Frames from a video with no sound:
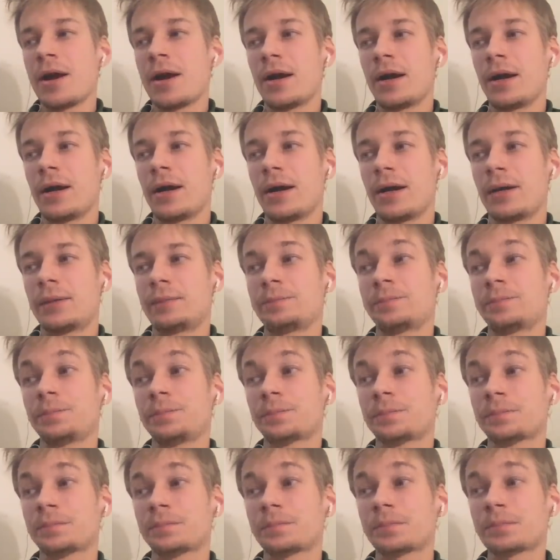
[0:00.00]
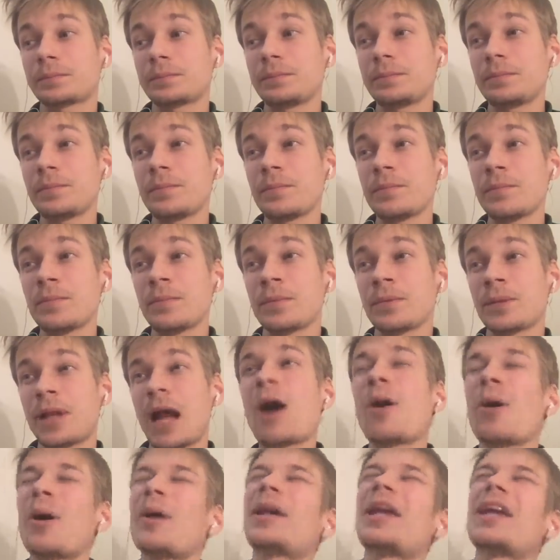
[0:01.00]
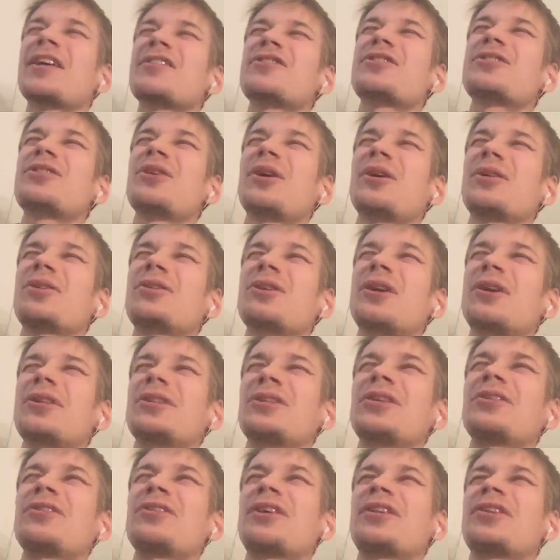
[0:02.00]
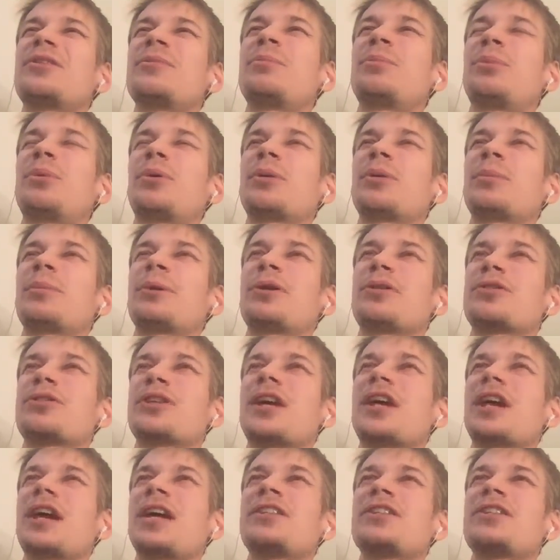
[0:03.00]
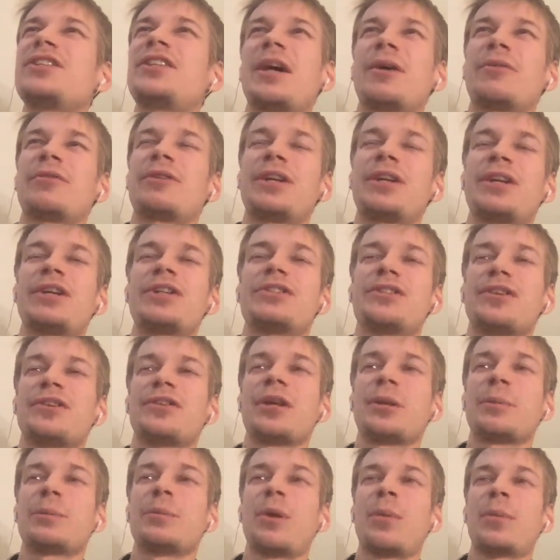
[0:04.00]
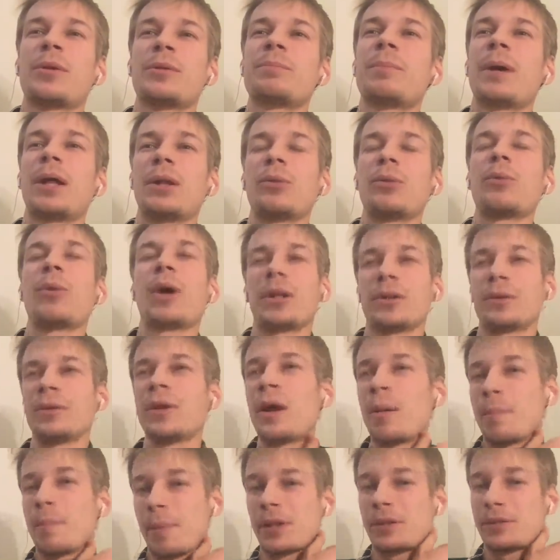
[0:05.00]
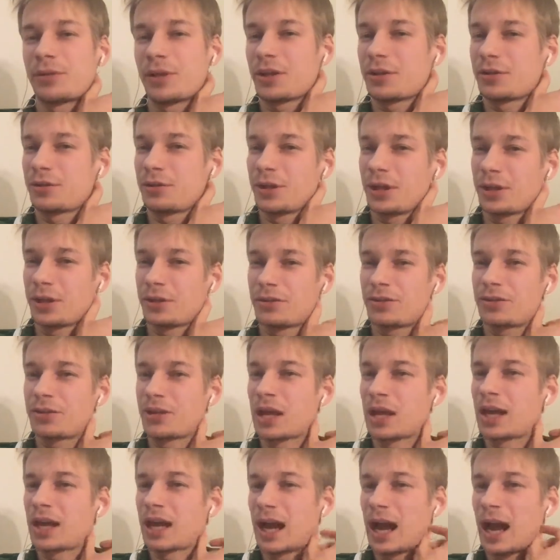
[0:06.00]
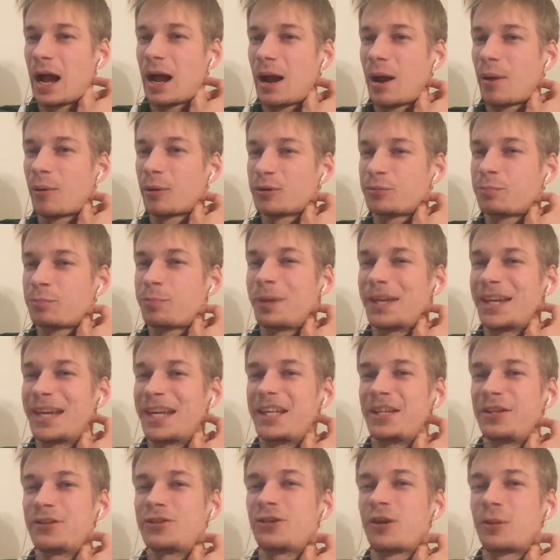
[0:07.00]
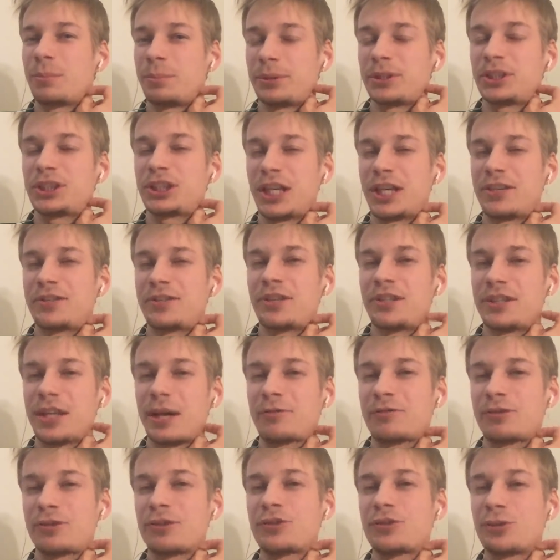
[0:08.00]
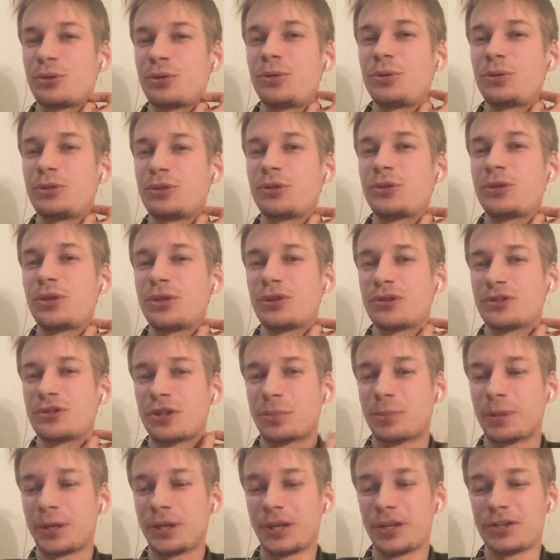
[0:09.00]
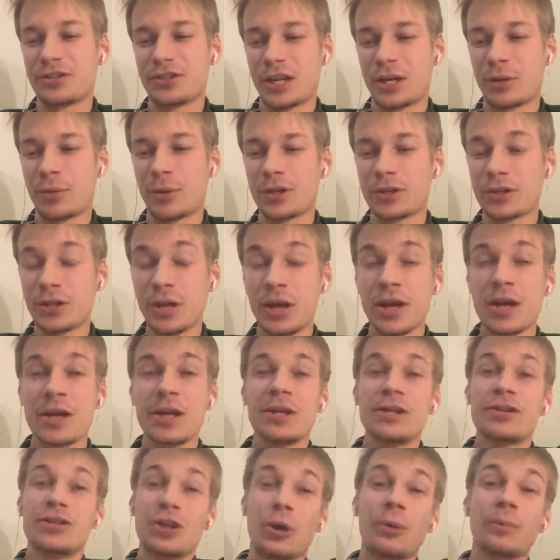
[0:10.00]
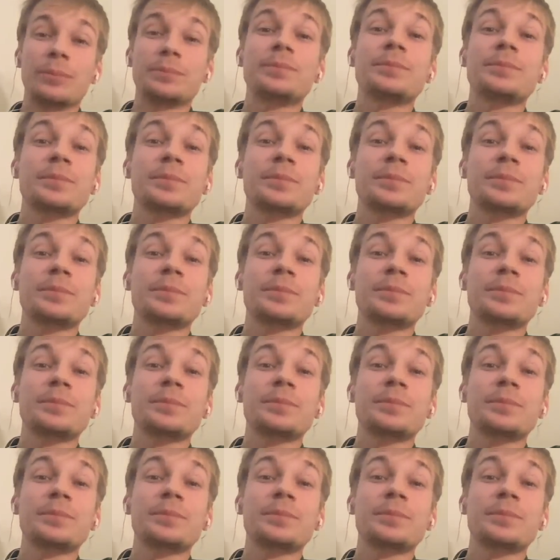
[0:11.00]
Uh, I guess not that important because I didn't have kids at that moment. But well, but I was beginning to appreciate it after two years at McKinsey, anyways. So,